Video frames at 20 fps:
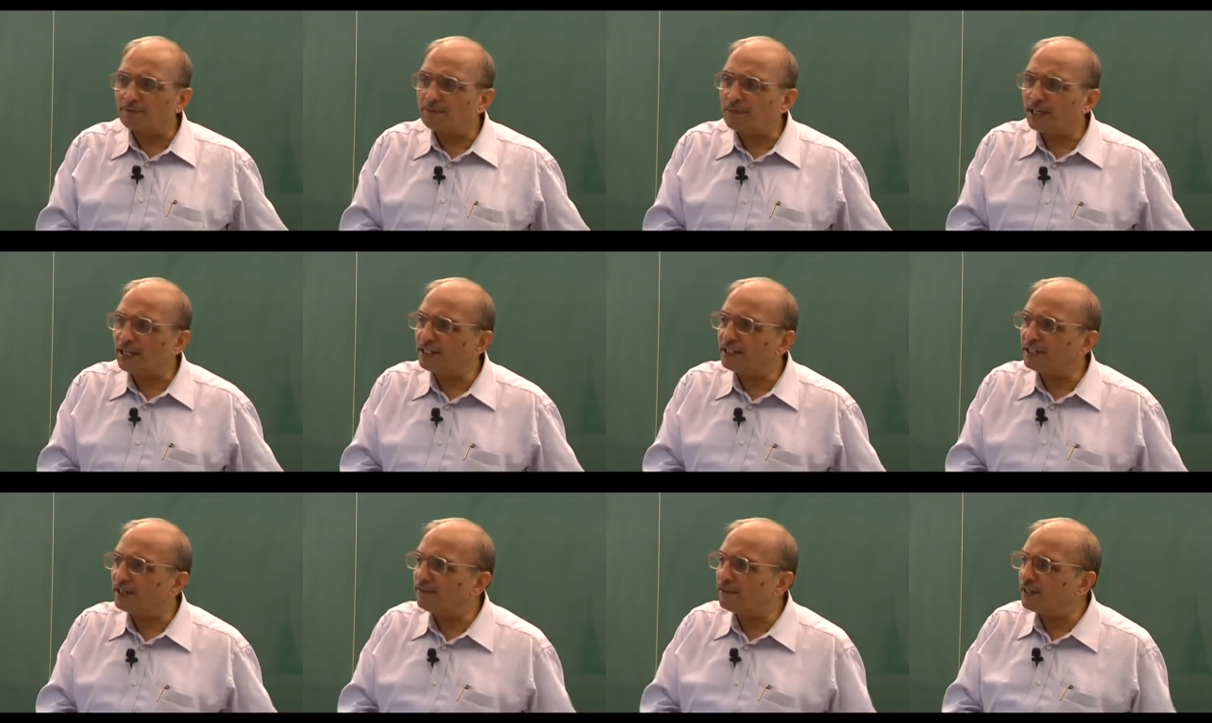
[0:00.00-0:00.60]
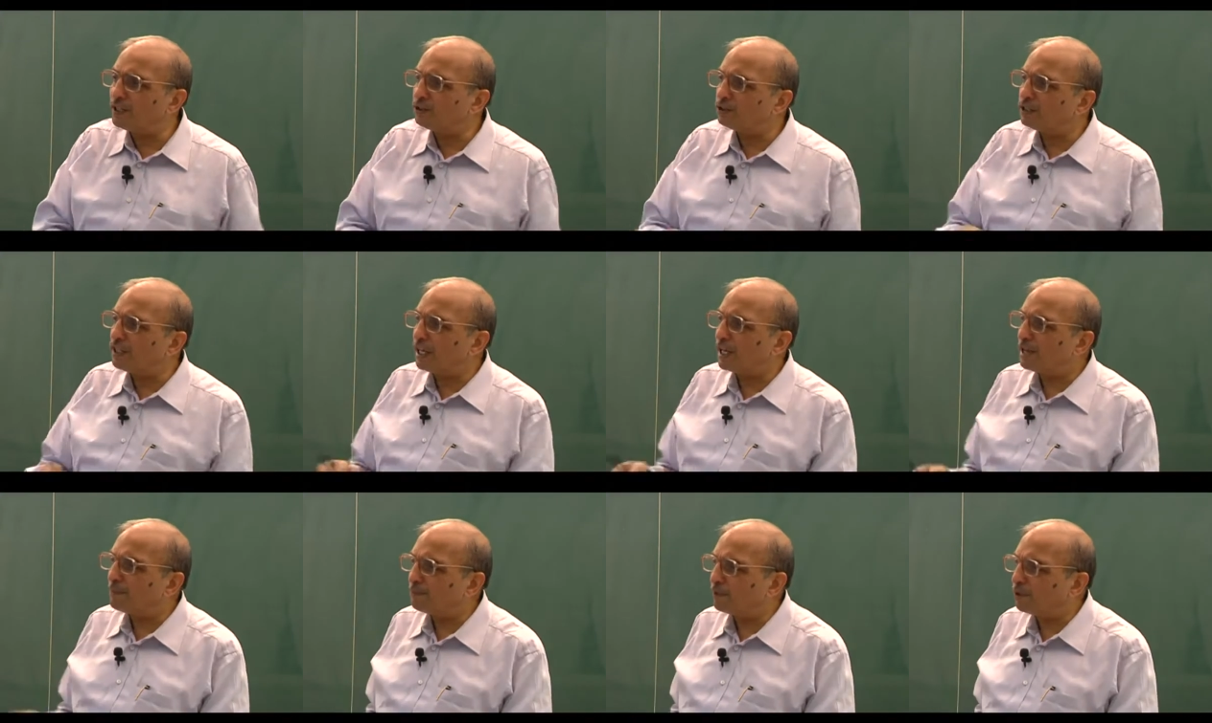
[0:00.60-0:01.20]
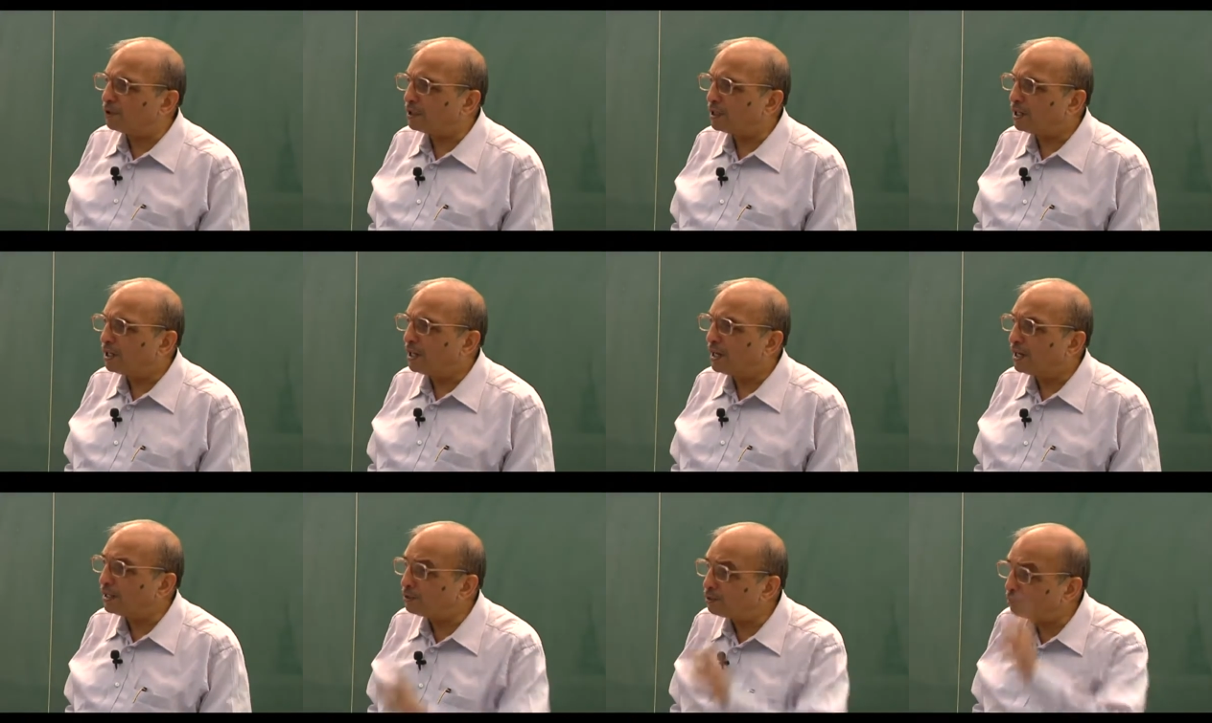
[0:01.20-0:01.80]
being driven to the airport
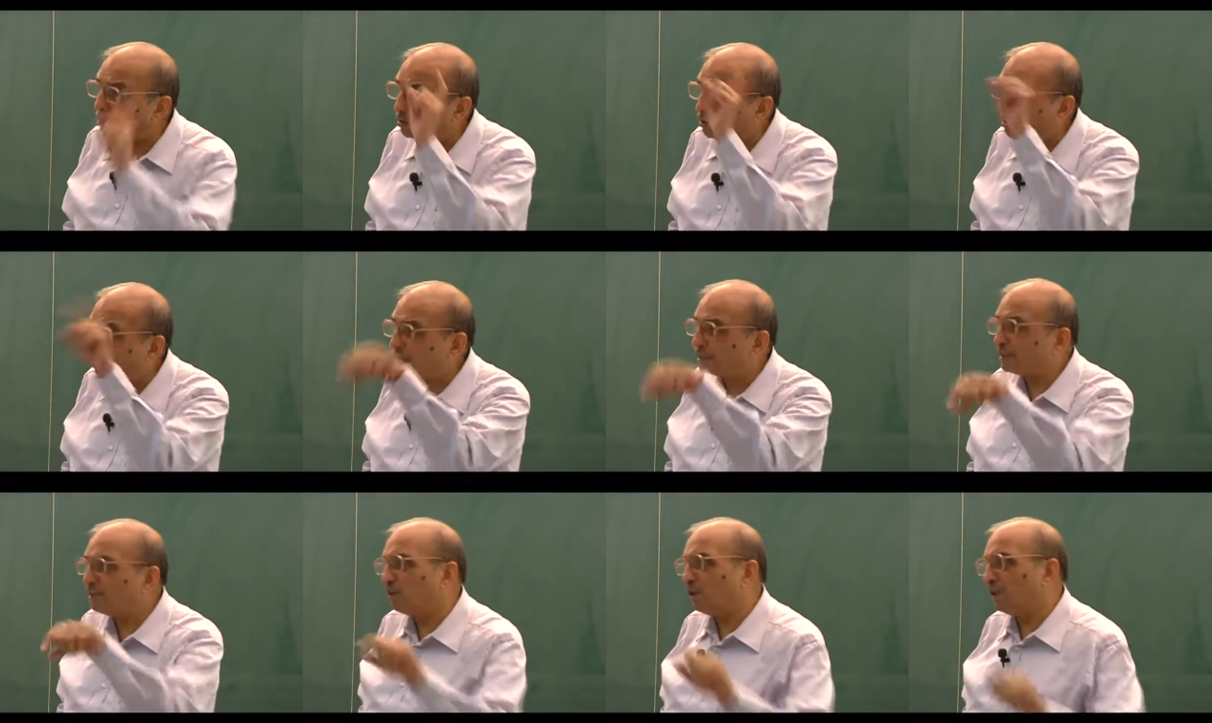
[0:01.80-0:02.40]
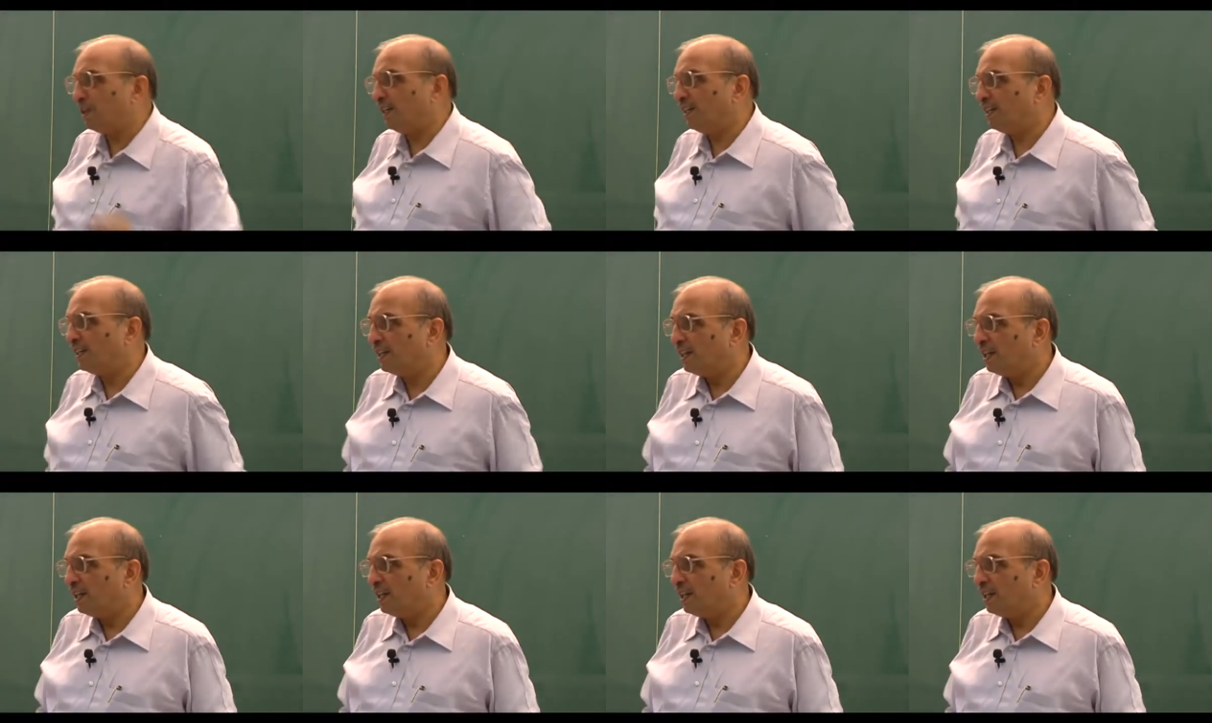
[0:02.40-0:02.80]
at 2 o'clock in the morning.